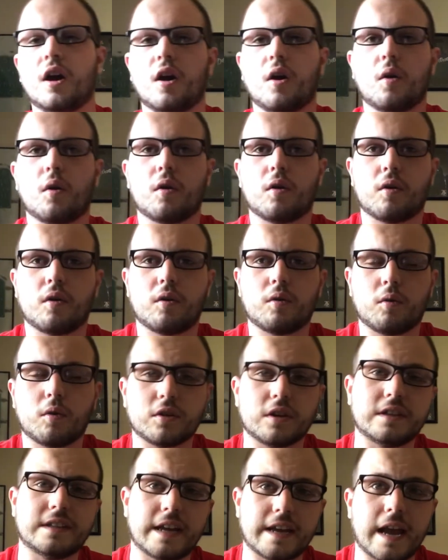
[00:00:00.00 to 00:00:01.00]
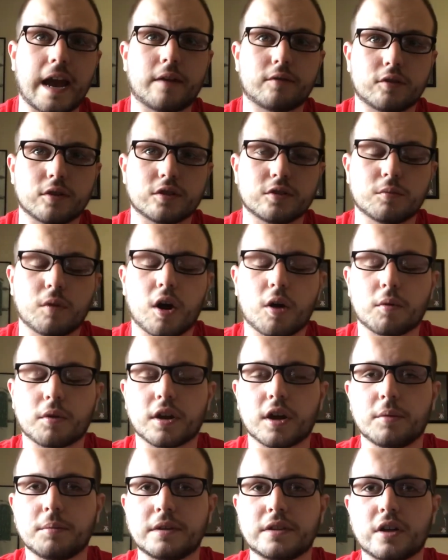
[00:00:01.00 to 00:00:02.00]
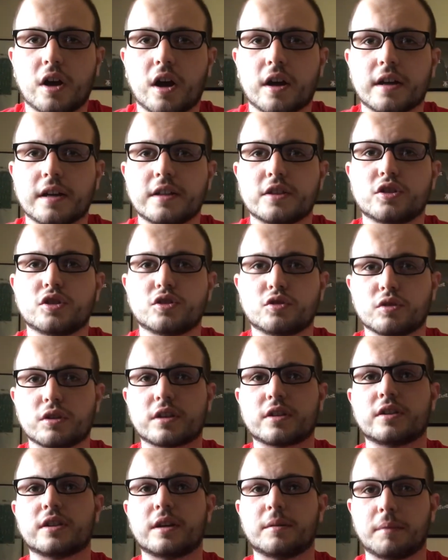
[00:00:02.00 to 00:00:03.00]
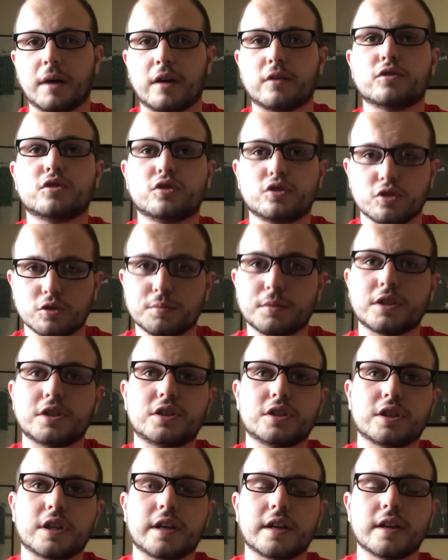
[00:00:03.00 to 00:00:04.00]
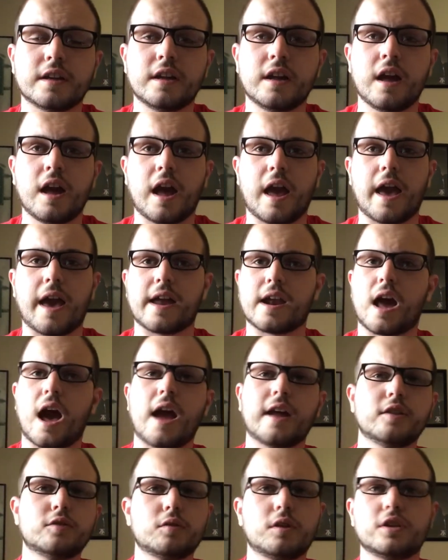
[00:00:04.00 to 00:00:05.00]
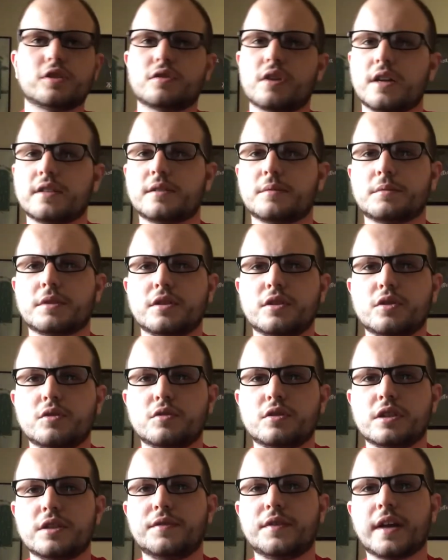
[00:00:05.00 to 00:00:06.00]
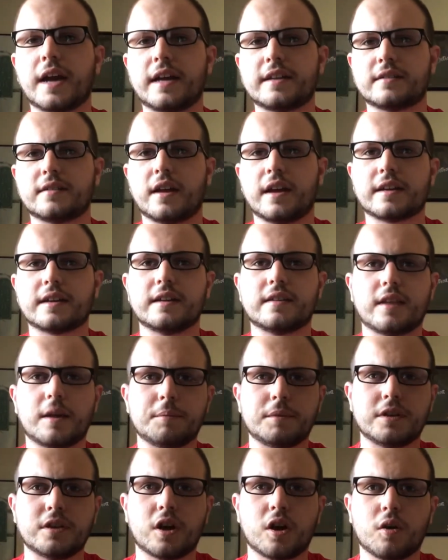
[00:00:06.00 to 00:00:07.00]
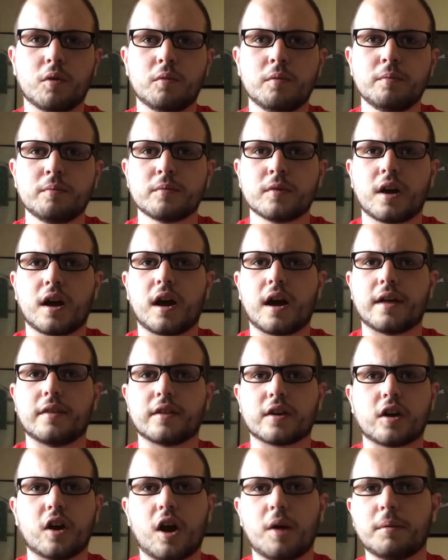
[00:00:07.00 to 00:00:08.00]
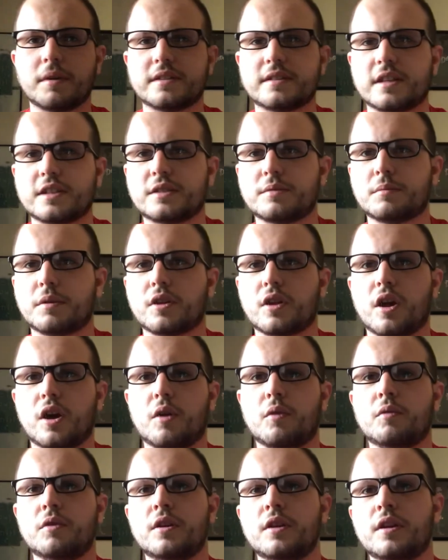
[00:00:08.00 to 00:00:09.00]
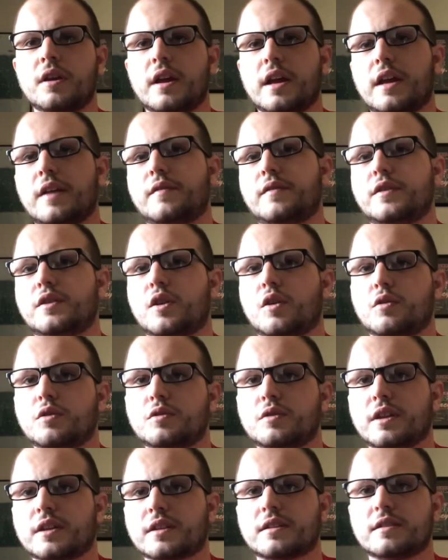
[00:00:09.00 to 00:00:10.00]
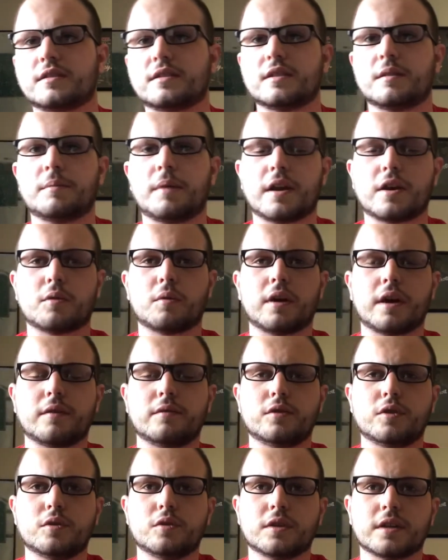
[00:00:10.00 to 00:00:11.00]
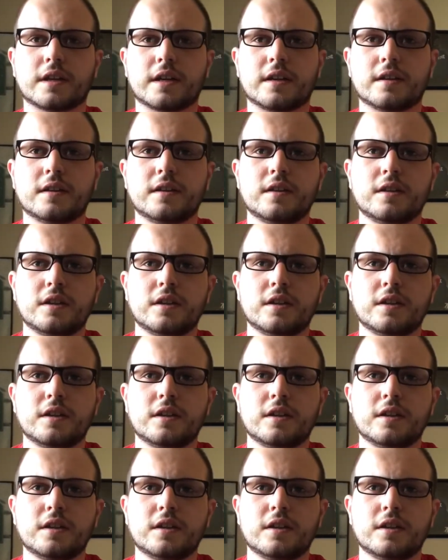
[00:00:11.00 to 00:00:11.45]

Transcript: or the day after tomorrow, we're going to be talking strictly about stupid shit. And I just want to try something new, see if you guys like it. Let me know in the comment section below if you think this is a better way of doing it,